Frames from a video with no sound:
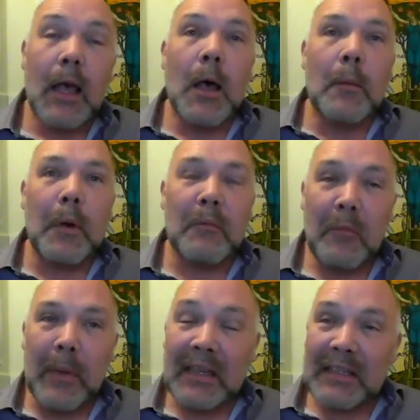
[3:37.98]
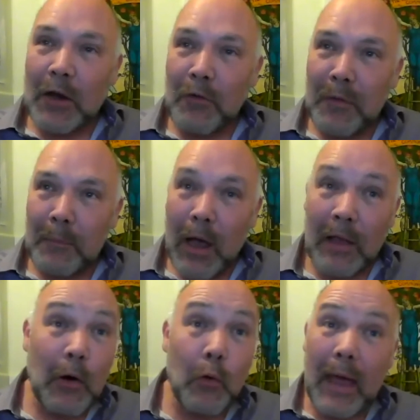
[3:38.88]
But for being self-employed,
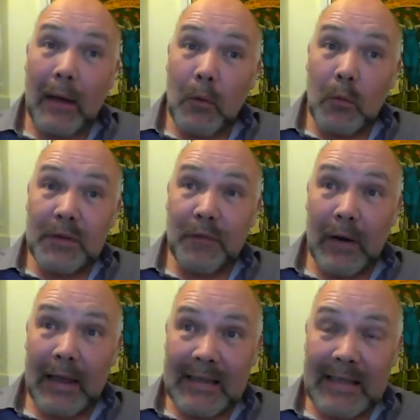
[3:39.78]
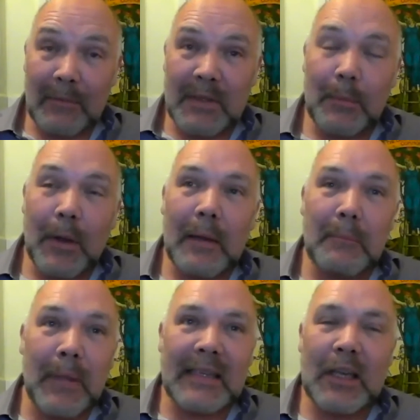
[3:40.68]
and all that was fully accepted, but
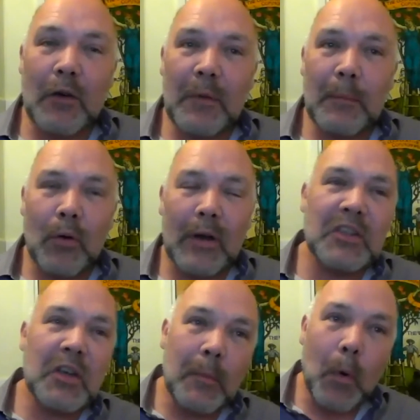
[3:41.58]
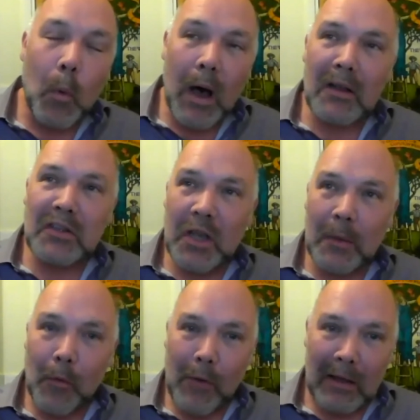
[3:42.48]
being self-employed took them a while to
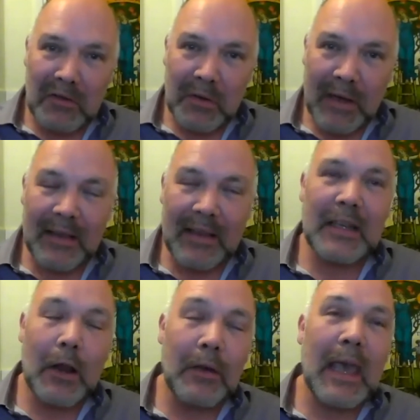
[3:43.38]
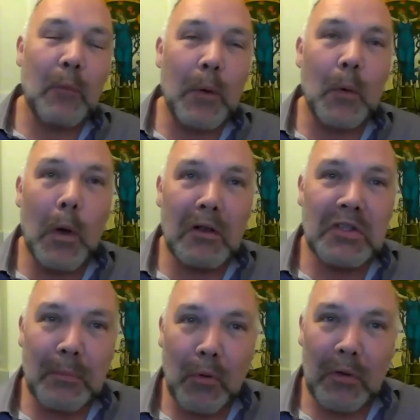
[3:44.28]
come around to it. And they said, okay, we will
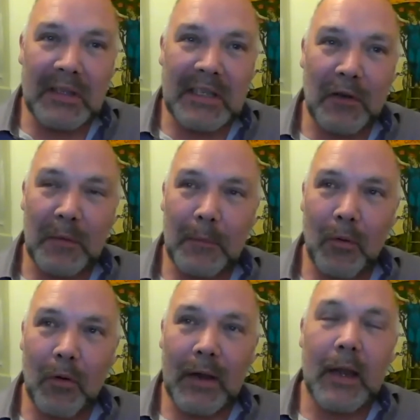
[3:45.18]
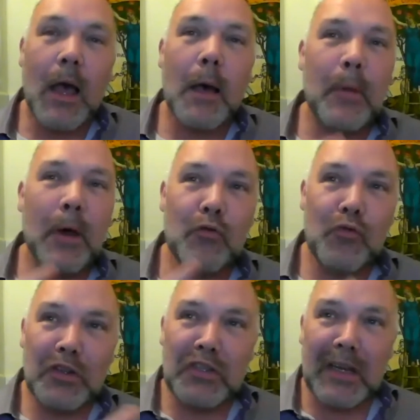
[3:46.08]
support the self-employed, but
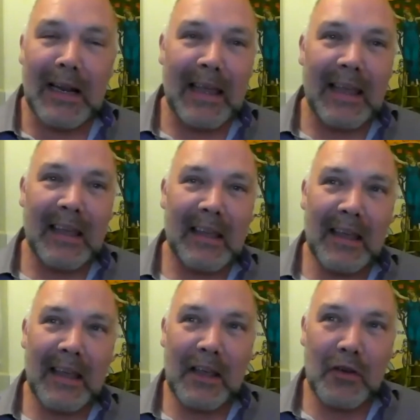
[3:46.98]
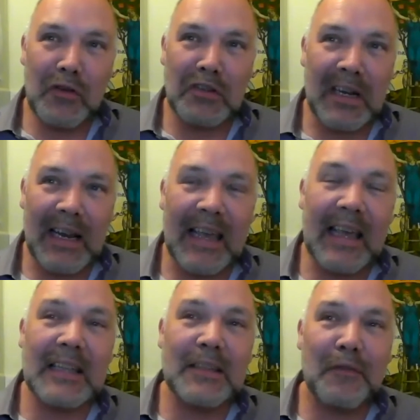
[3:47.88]
grudgingly, grudgingly.
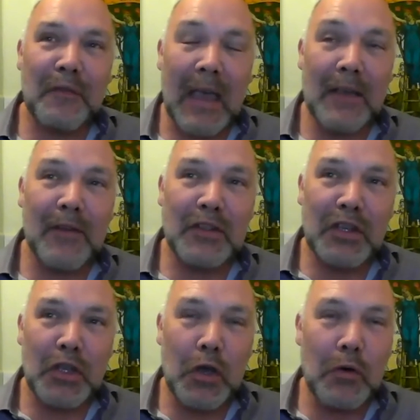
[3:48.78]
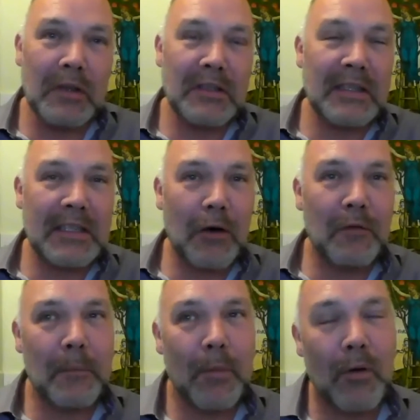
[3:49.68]
It's a favour to you as the
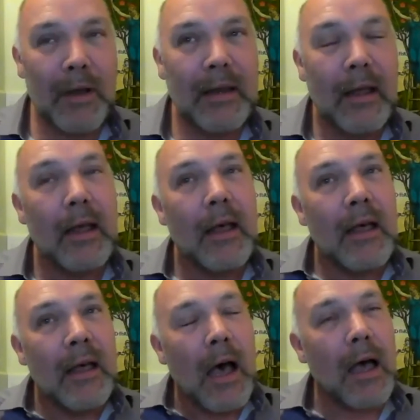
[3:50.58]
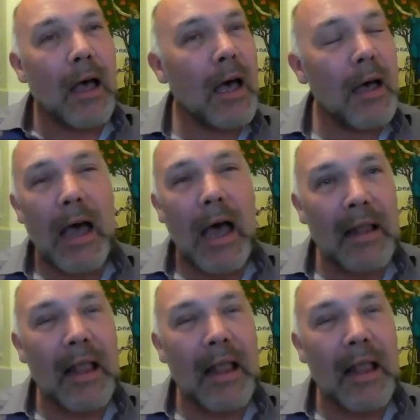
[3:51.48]
self-employed. And